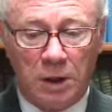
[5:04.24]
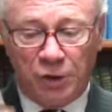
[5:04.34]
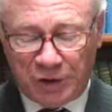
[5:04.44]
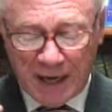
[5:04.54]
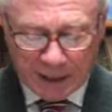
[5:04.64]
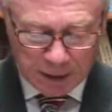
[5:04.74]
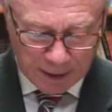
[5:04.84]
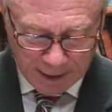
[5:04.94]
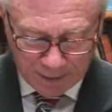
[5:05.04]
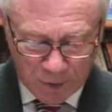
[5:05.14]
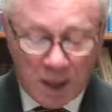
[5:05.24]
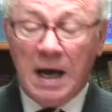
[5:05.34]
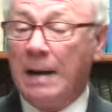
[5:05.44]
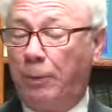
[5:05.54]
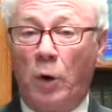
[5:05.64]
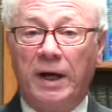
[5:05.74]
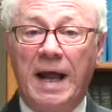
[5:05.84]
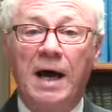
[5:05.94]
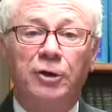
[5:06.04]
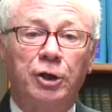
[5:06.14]
Secondly, I pointed
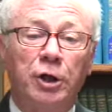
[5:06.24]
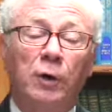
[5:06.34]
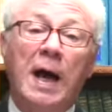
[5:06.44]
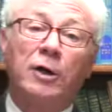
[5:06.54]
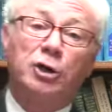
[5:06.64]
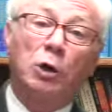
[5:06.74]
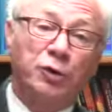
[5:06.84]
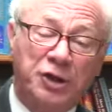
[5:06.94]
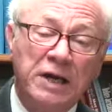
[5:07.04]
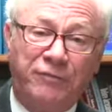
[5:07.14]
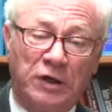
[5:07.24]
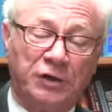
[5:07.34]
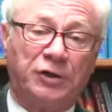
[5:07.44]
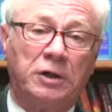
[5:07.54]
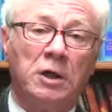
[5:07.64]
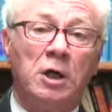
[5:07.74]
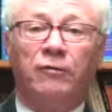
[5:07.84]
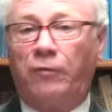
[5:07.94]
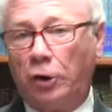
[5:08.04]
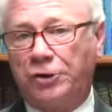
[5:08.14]
out to you how Josephus,
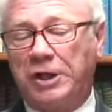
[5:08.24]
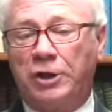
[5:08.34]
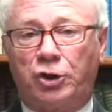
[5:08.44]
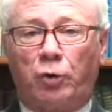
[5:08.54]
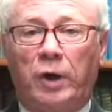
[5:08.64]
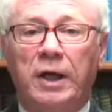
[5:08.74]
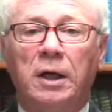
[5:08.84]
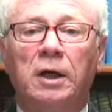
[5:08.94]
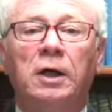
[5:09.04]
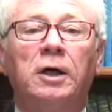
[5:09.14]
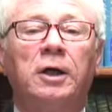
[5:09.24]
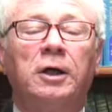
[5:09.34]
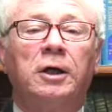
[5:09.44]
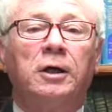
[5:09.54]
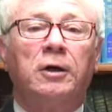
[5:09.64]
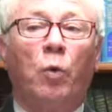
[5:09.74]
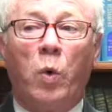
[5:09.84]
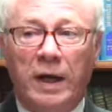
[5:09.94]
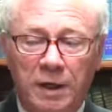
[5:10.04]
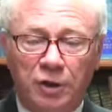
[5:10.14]
first century
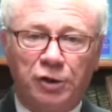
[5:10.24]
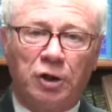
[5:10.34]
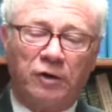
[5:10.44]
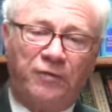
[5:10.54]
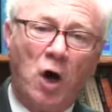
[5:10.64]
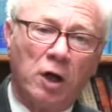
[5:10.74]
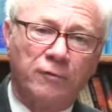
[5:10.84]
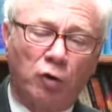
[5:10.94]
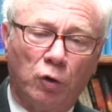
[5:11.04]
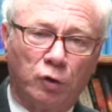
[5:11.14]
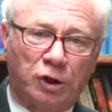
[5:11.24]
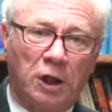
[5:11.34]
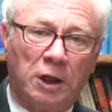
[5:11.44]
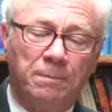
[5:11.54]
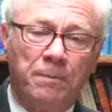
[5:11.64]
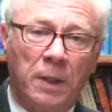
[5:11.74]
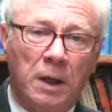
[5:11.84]
witness to the fall of Jerusalem,